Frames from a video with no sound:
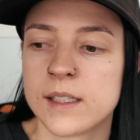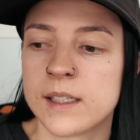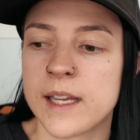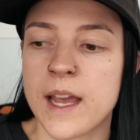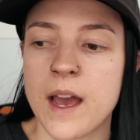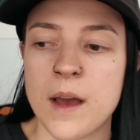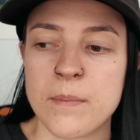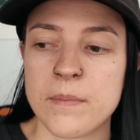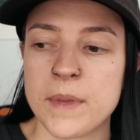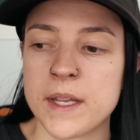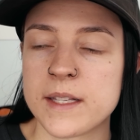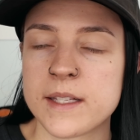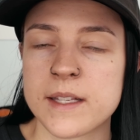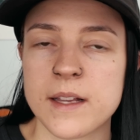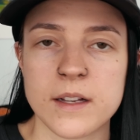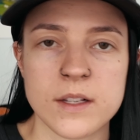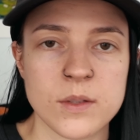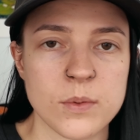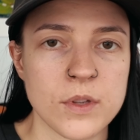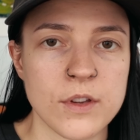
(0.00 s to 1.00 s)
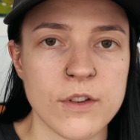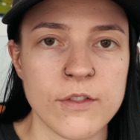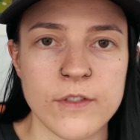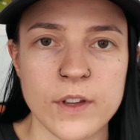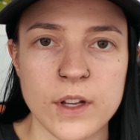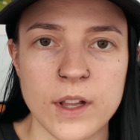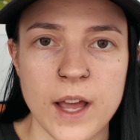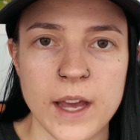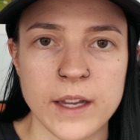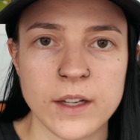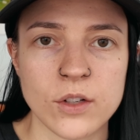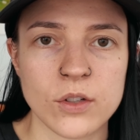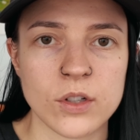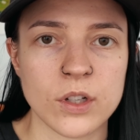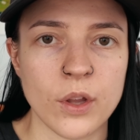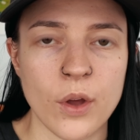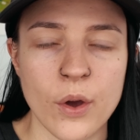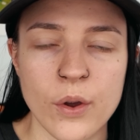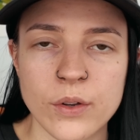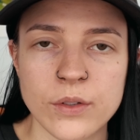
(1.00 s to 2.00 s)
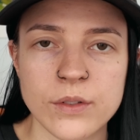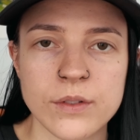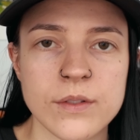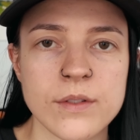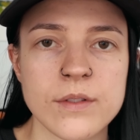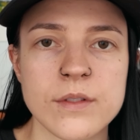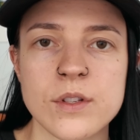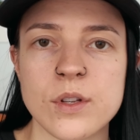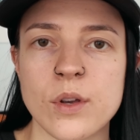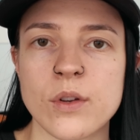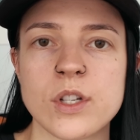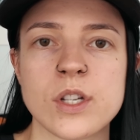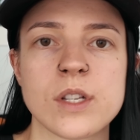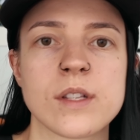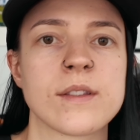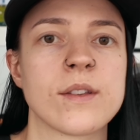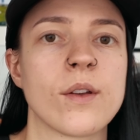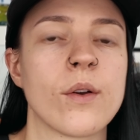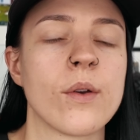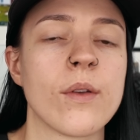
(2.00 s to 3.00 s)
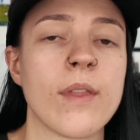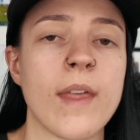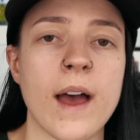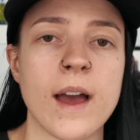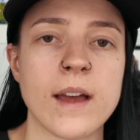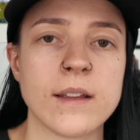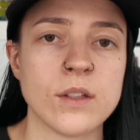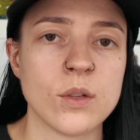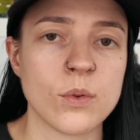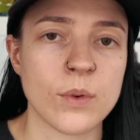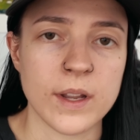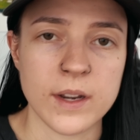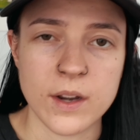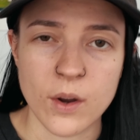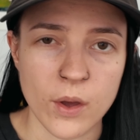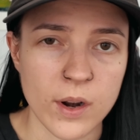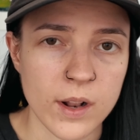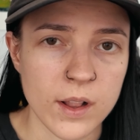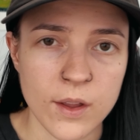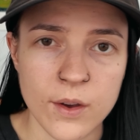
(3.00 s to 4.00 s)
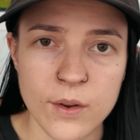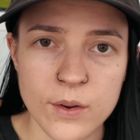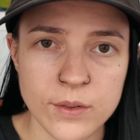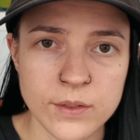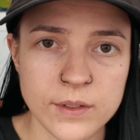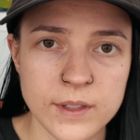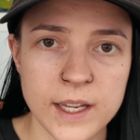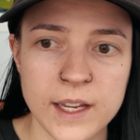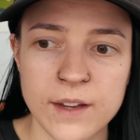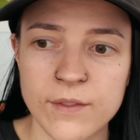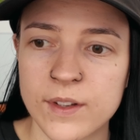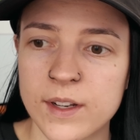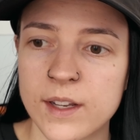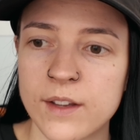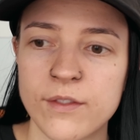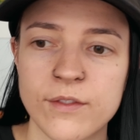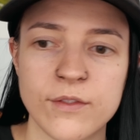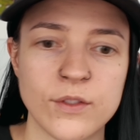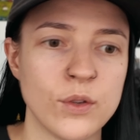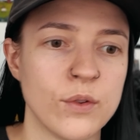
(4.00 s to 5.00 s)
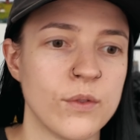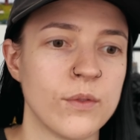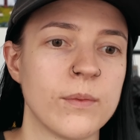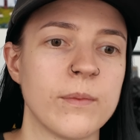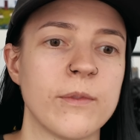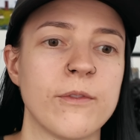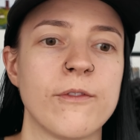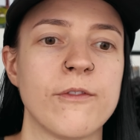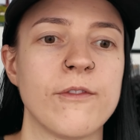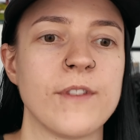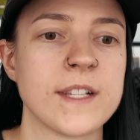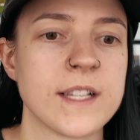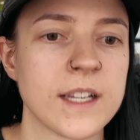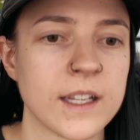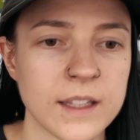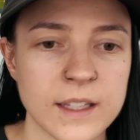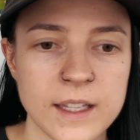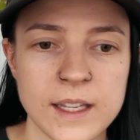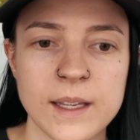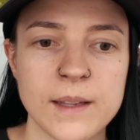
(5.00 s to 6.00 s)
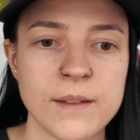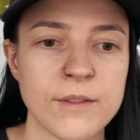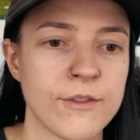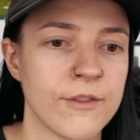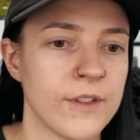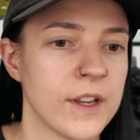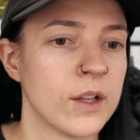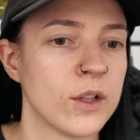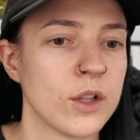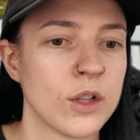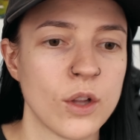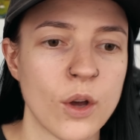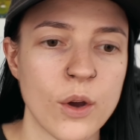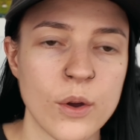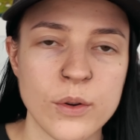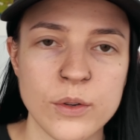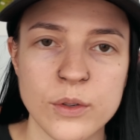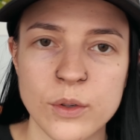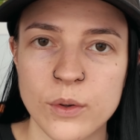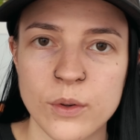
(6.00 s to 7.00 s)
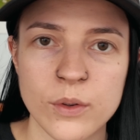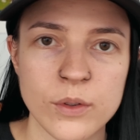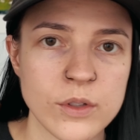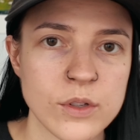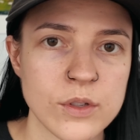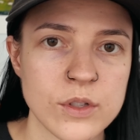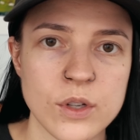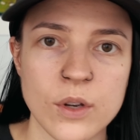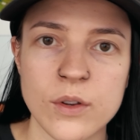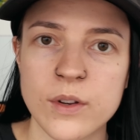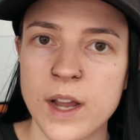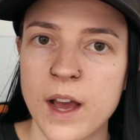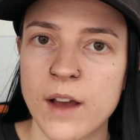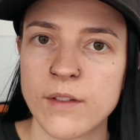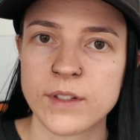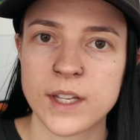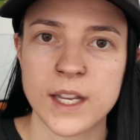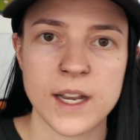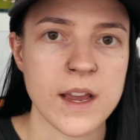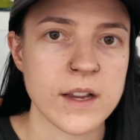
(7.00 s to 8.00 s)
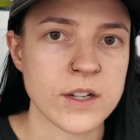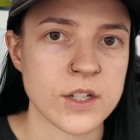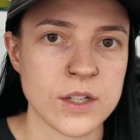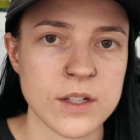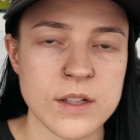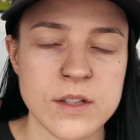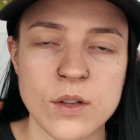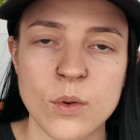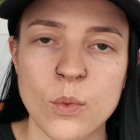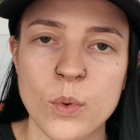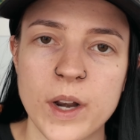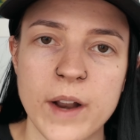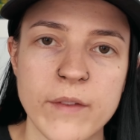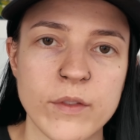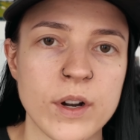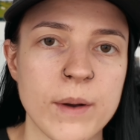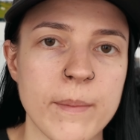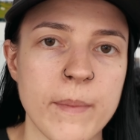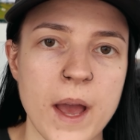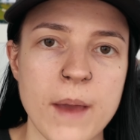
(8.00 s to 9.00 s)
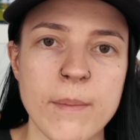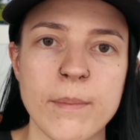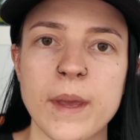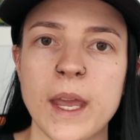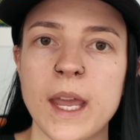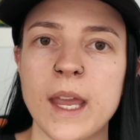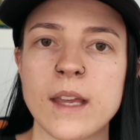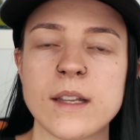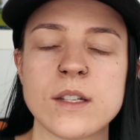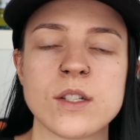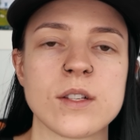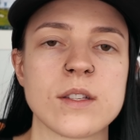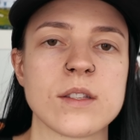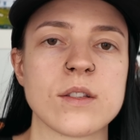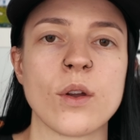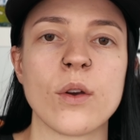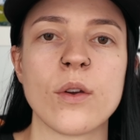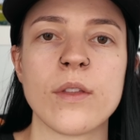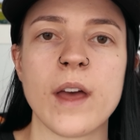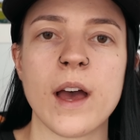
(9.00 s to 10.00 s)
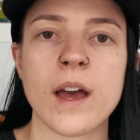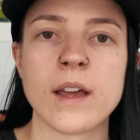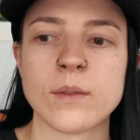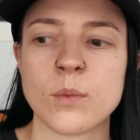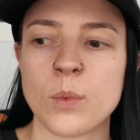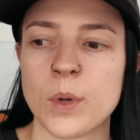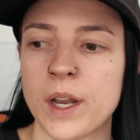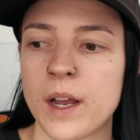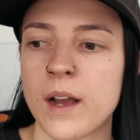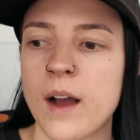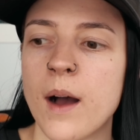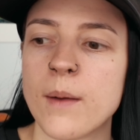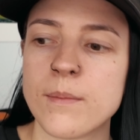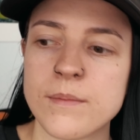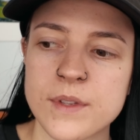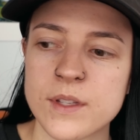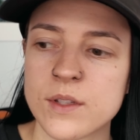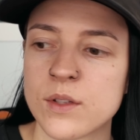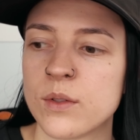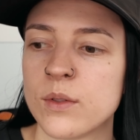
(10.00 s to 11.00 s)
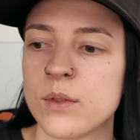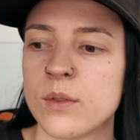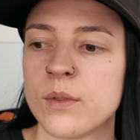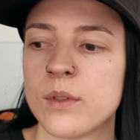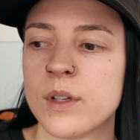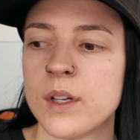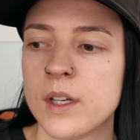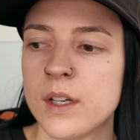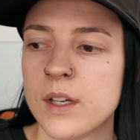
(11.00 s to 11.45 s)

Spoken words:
yeah, it sucks when you feel like you're alone. So just know that you are not alone, even if you physically feel alone or you don't have connections or whatever it might be. Just know that when it comes to,